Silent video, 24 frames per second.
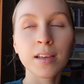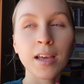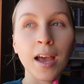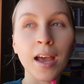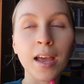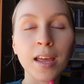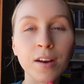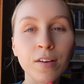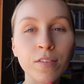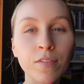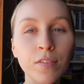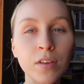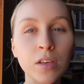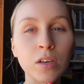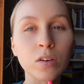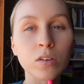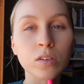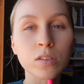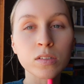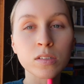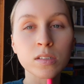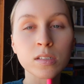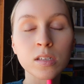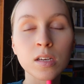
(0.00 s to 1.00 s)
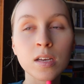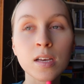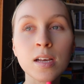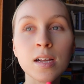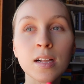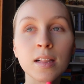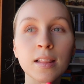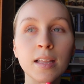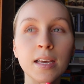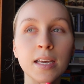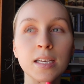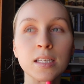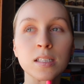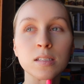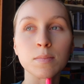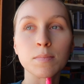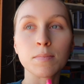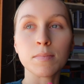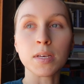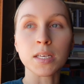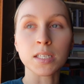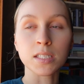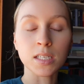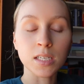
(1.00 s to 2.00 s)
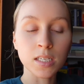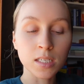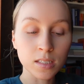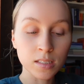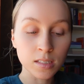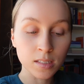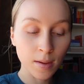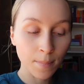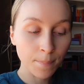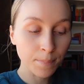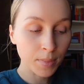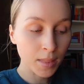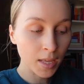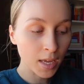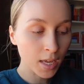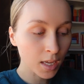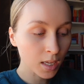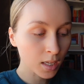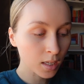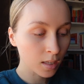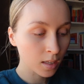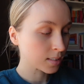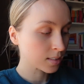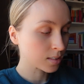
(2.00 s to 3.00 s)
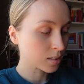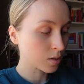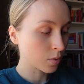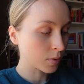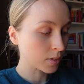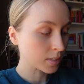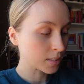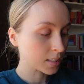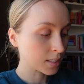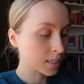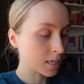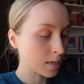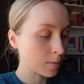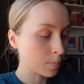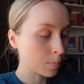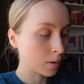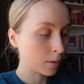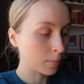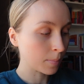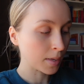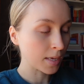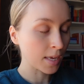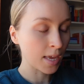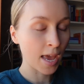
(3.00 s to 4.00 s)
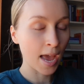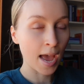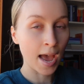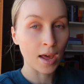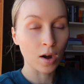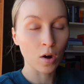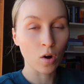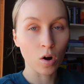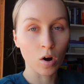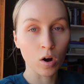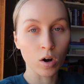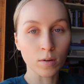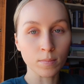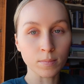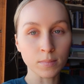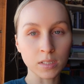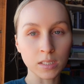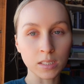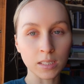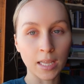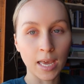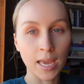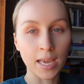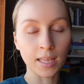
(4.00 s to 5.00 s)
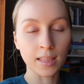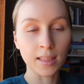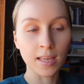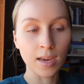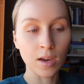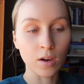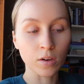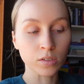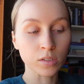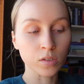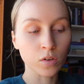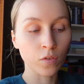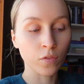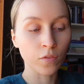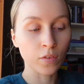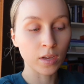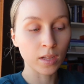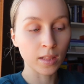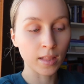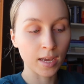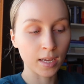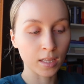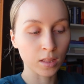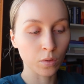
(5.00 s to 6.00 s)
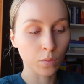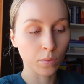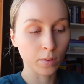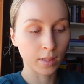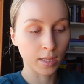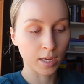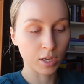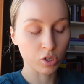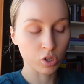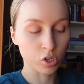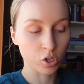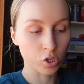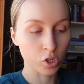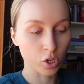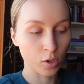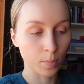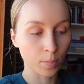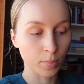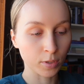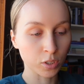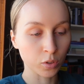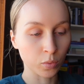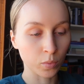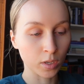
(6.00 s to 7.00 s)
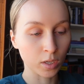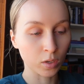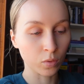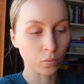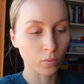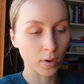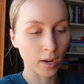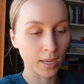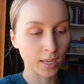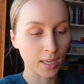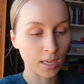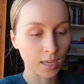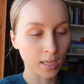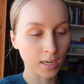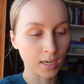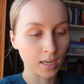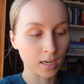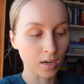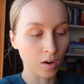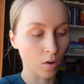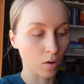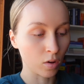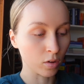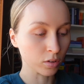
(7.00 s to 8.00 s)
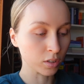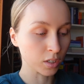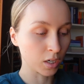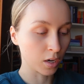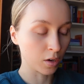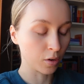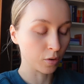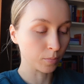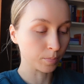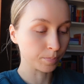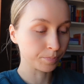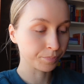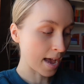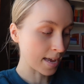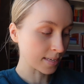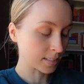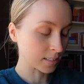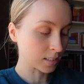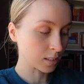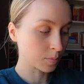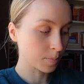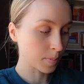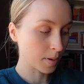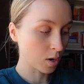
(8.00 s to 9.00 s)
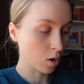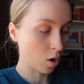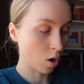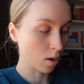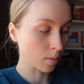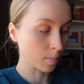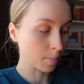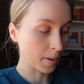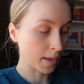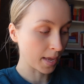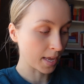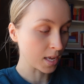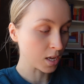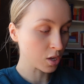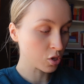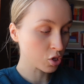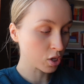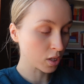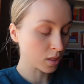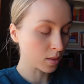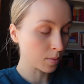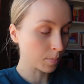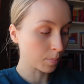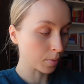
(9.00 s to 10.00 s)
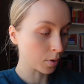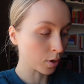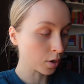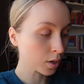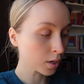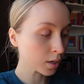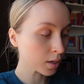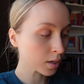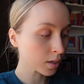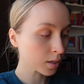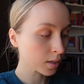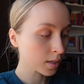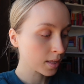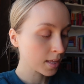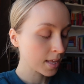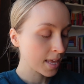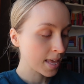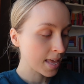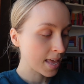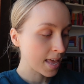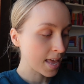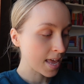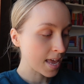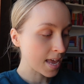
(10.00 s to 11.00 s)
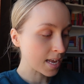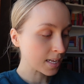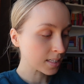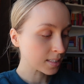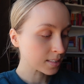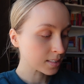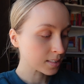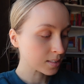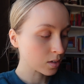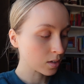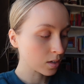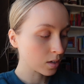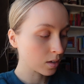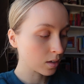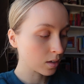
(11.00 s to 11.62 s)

kind of feels like it's missing something, so it's keeping me at arm's length. I also feel like the relationship between Reagan and Aldo, as it's been on page in the book, this